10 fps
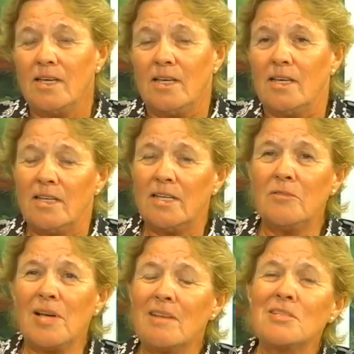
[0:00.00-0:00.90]
And
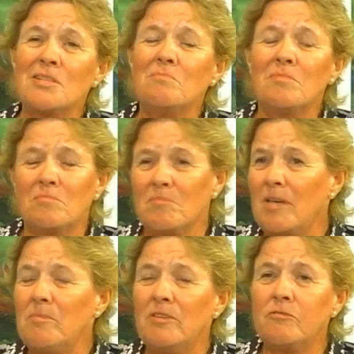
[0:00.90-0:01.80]
anyway, I was in my
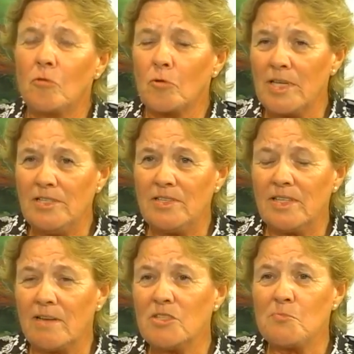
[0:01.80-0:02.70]
mid 40s and
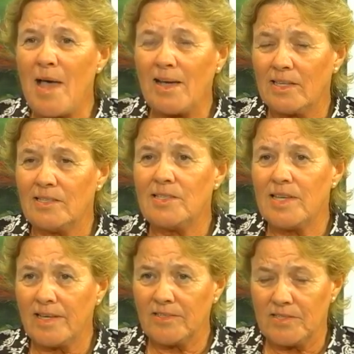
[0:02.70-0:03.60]
I was back in
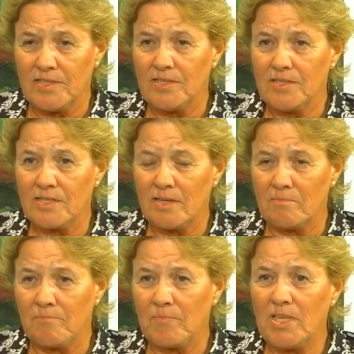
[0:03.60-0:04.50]
Texas
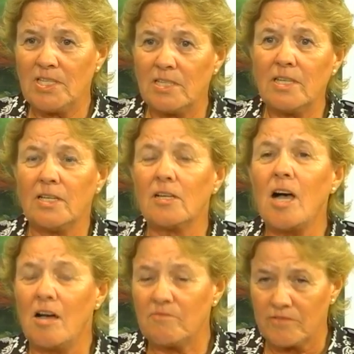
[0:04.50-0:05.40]
um, attending a
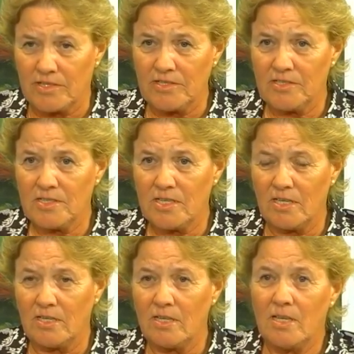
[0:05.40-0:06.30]
conference,
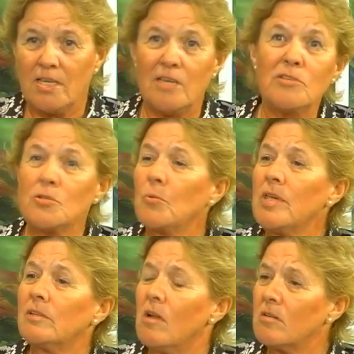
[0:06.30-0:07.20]
and it was a
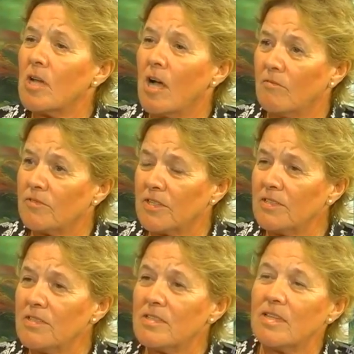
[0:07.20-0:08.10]
week long
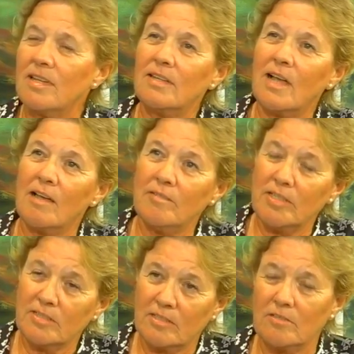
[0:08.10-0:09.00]
conference. And I
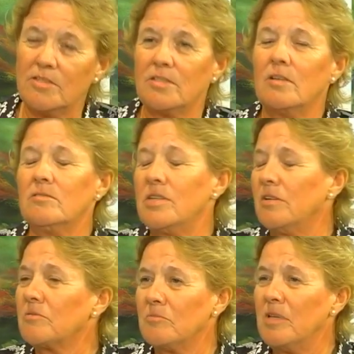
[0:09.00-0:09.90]
would go to the hotel
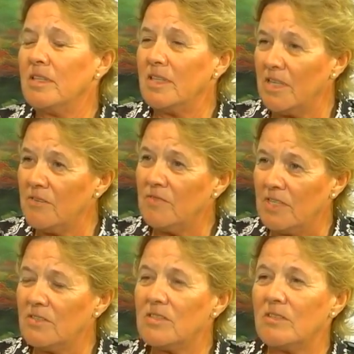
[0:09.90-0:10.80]
room in the
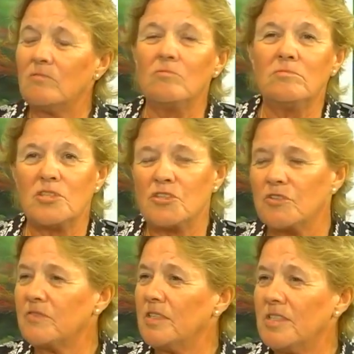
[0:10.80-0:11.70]
evenings and
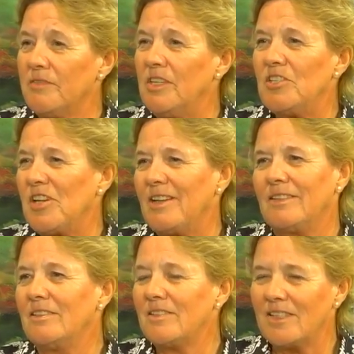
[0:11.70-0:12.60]
surf the TV
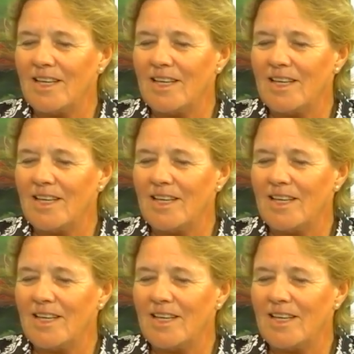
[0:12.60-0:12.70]
channels.